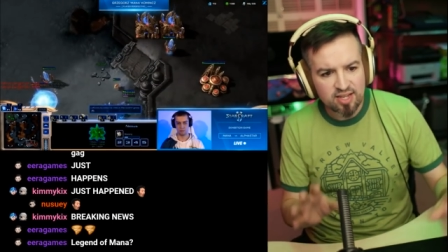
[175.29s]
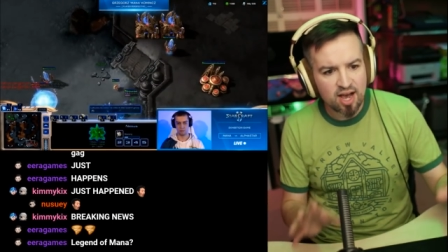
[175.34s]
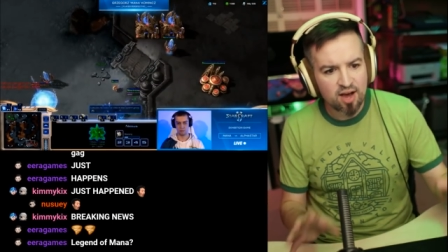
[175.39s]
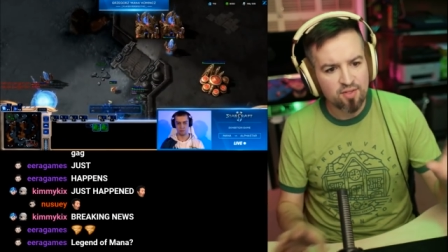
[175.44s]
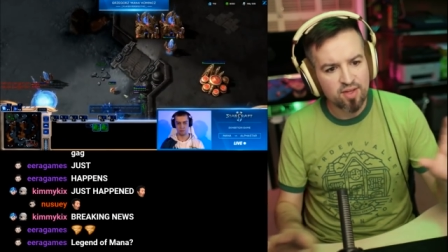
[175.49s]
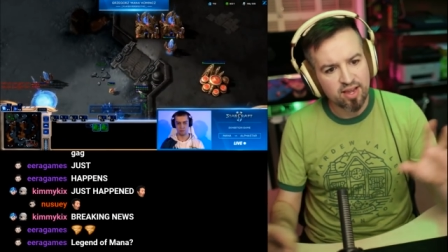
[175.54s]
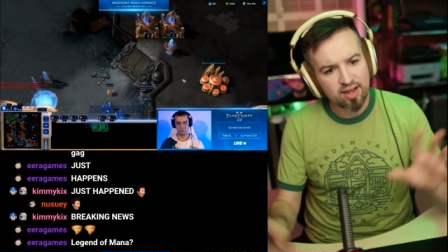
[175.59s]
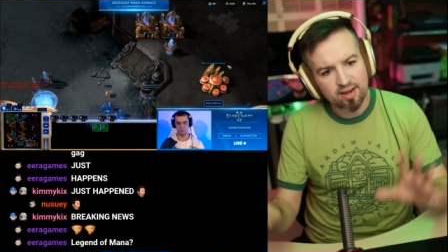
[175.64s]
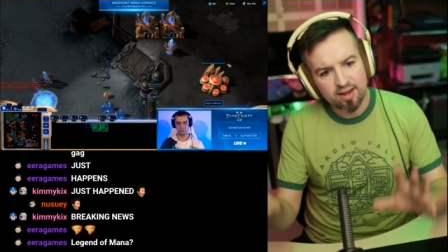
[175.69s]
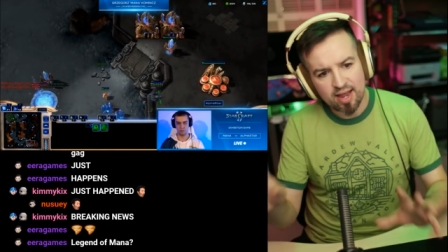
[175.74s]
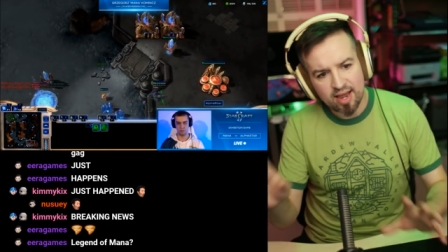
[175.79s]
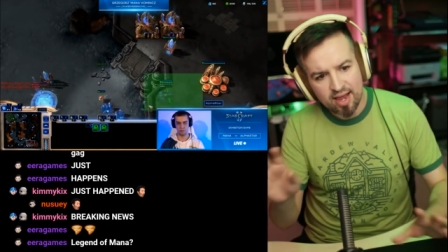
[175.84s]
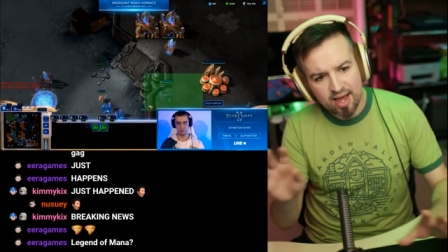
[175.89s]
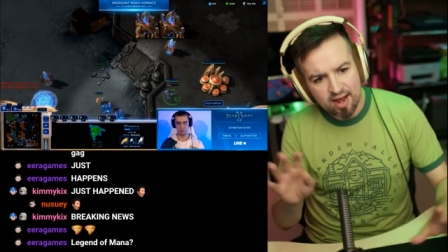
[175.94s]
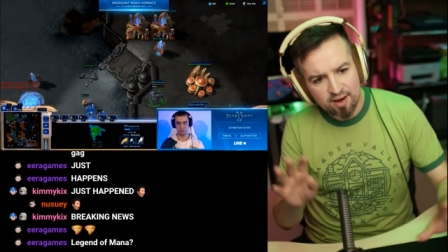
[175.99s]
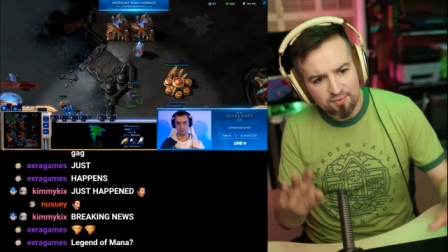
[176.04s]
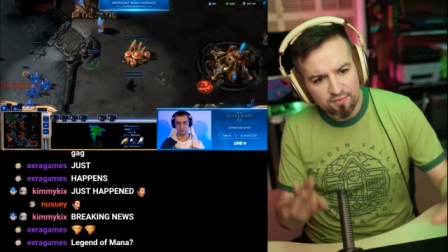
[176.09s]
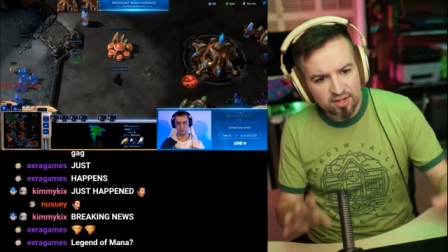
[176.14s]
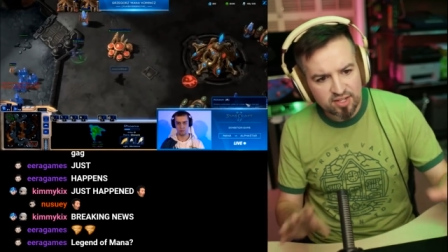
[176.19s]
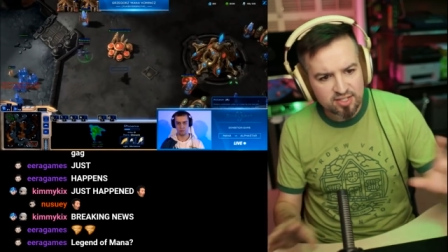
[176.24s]
how they could like
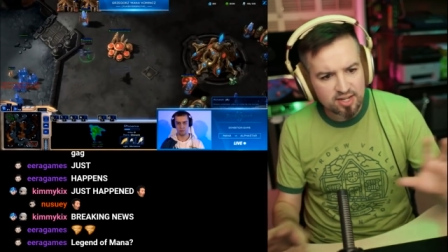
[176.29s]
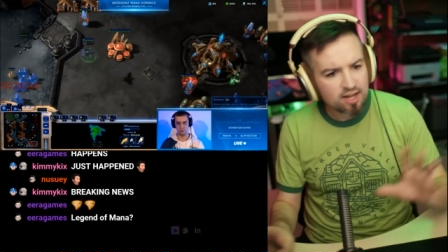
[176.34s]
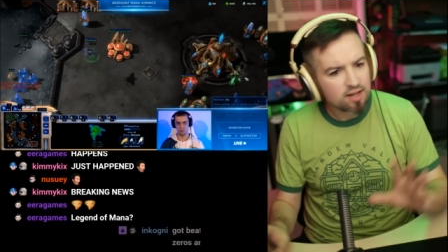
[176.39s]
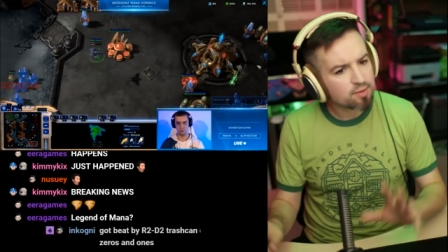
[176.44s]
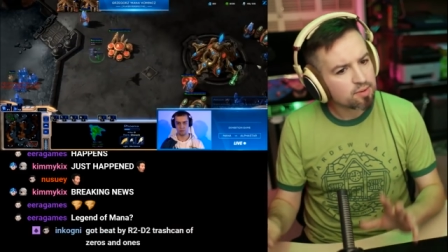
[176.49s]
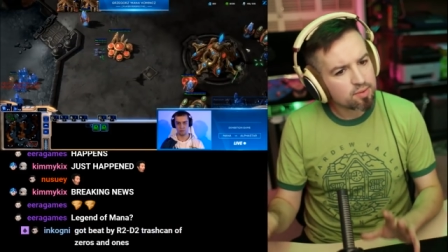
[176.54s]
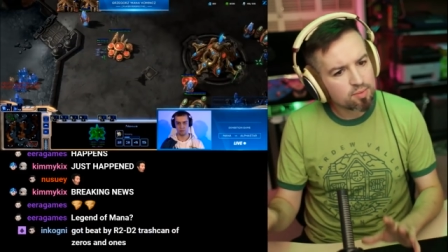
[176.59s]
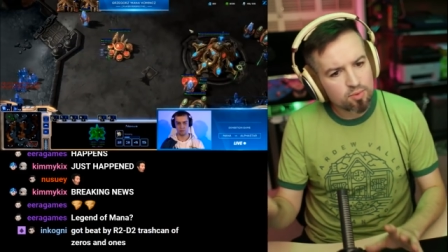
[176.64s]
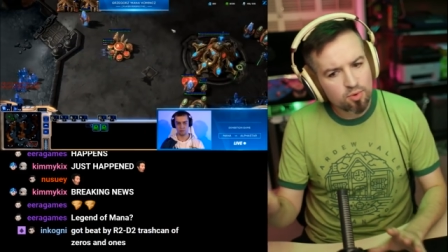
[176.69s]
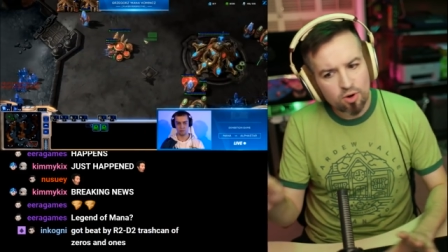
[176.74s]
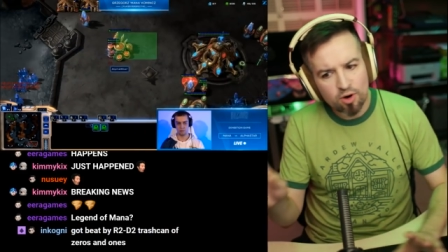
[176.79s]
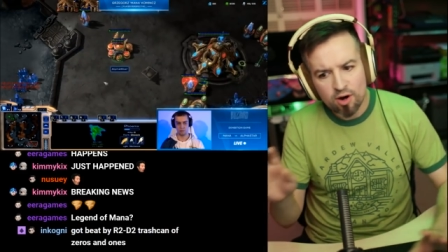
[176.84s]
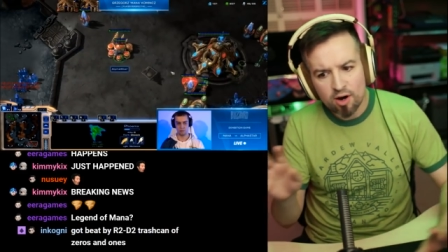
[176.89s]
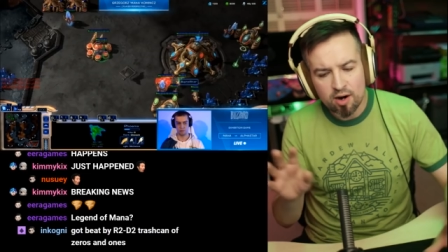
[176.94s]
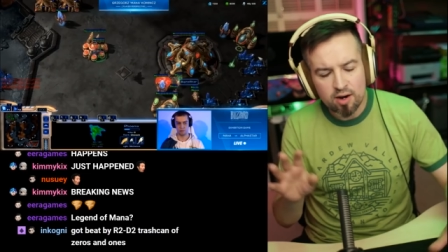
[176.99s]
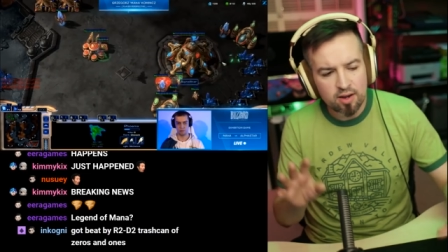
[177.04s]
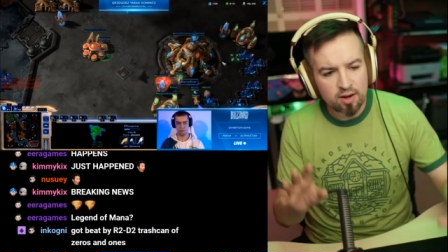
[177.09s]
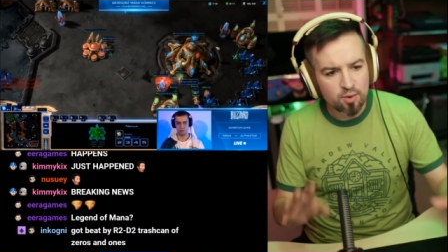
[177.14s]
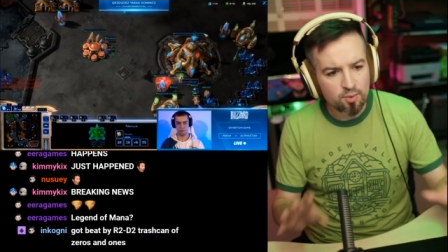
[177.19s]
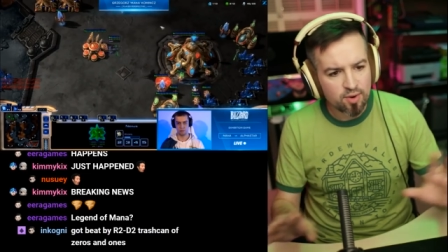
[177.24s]
kind of flesh out a little bit
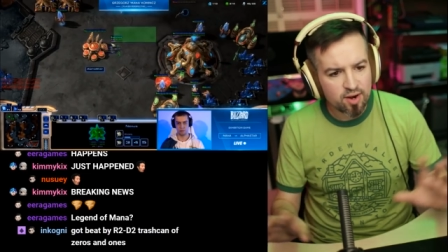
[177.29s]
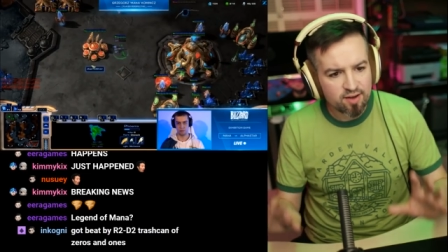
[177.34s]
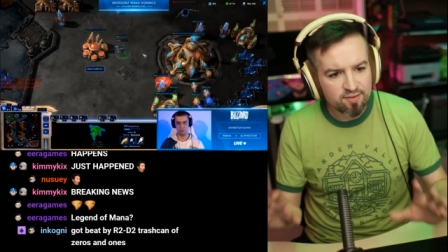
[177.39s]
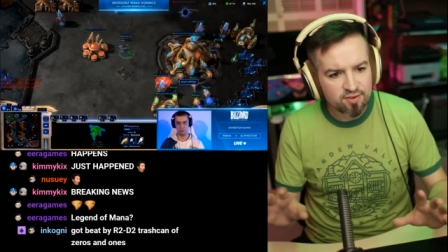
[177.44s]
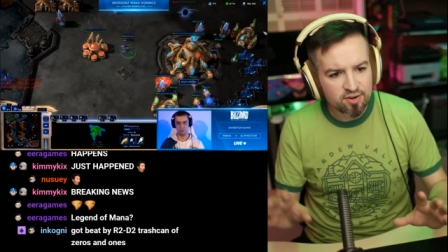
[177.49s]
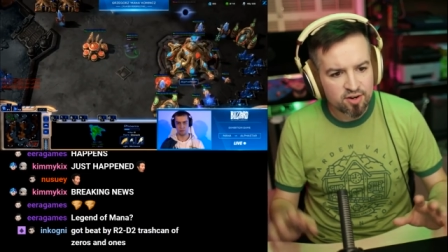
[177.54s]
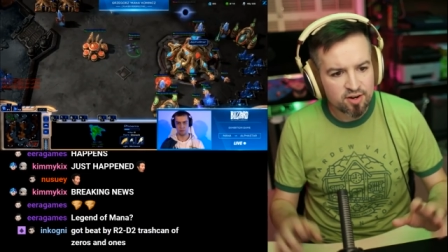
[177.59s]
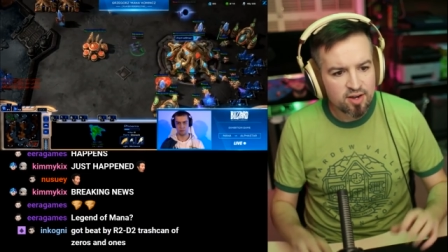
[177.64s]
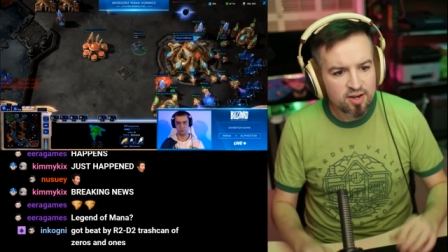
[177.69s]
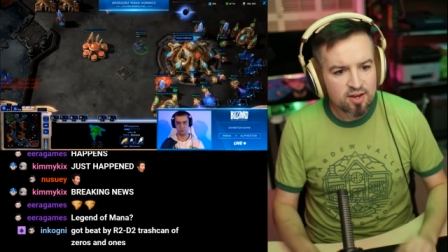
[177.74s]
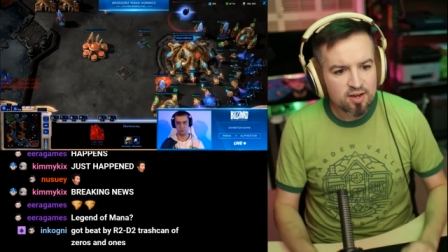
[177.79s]
more, you know, whatever.